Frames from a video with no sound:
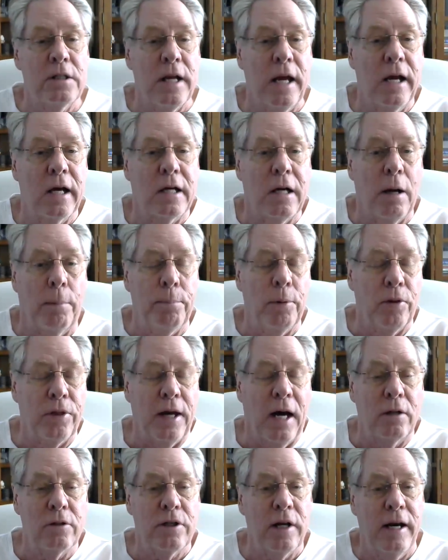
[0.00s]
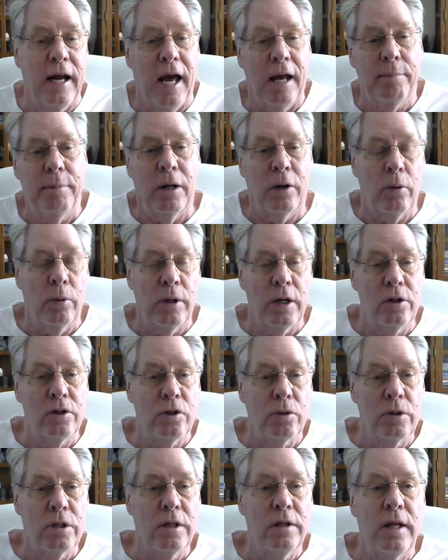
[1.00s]
say, a couple thousand admin
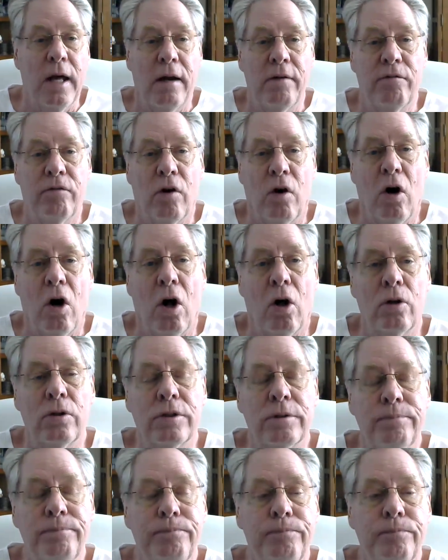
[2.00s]
credentials in that vault.